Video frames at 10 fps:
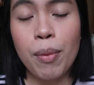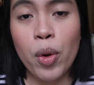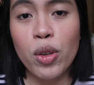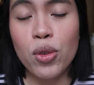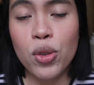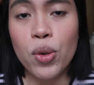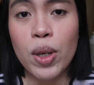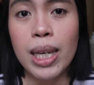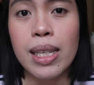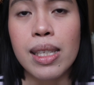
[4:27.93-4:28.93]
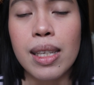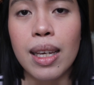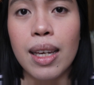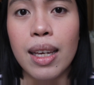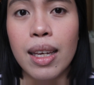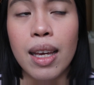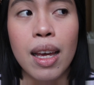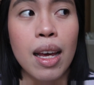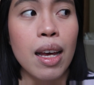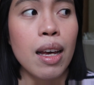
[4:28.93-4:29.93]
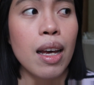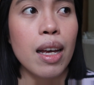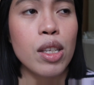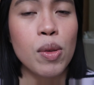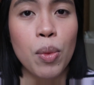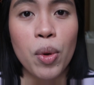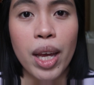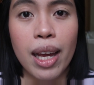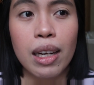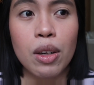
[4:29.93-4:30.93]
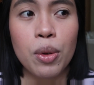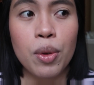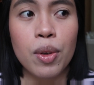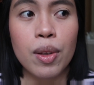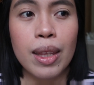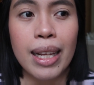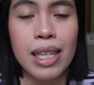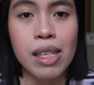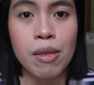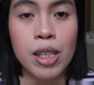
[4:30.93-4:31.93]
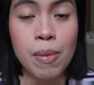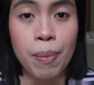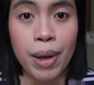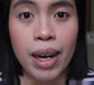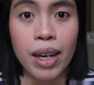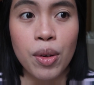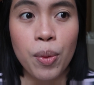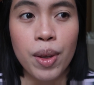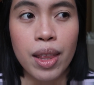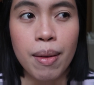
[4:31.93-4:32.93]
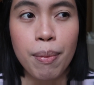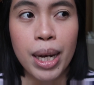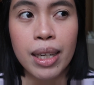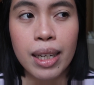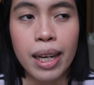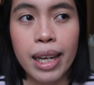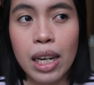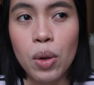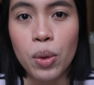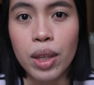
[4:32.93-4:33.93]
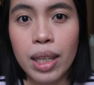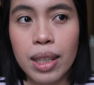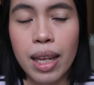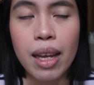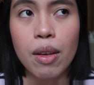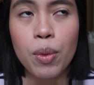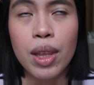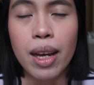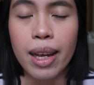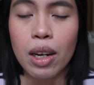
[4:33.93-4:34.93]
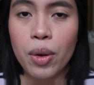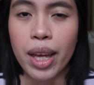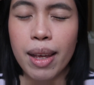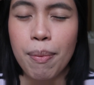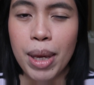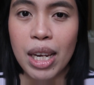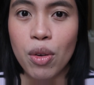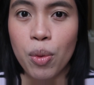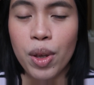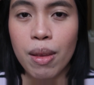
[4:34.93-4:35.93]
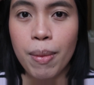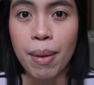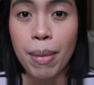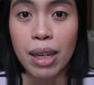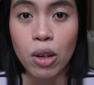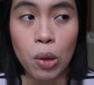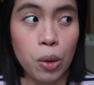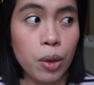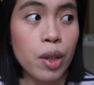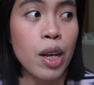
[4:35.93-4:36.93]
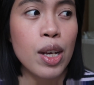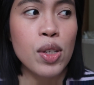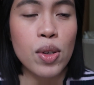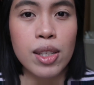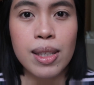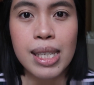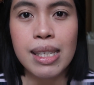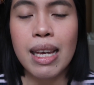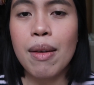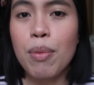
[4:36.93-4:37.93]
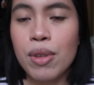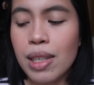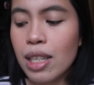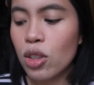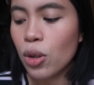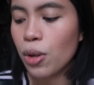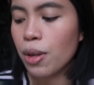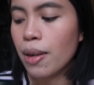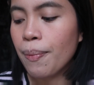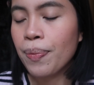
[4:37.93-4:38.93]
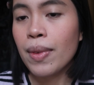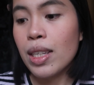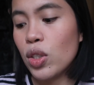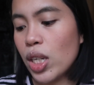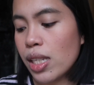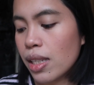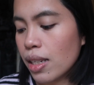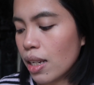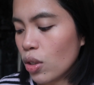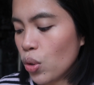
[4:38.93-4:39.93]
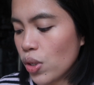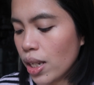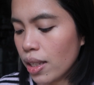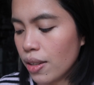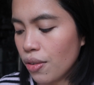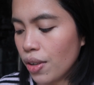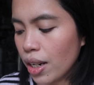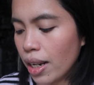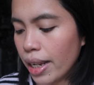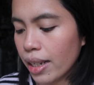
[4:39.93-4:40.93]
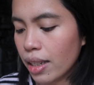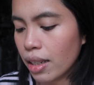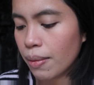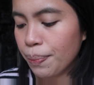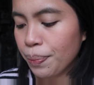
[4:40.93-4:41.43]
do is a smoky eye look that is inspired with the MAC eye look with the eye look I made with my MAC haul. So it's the same procedure, just choosing different like a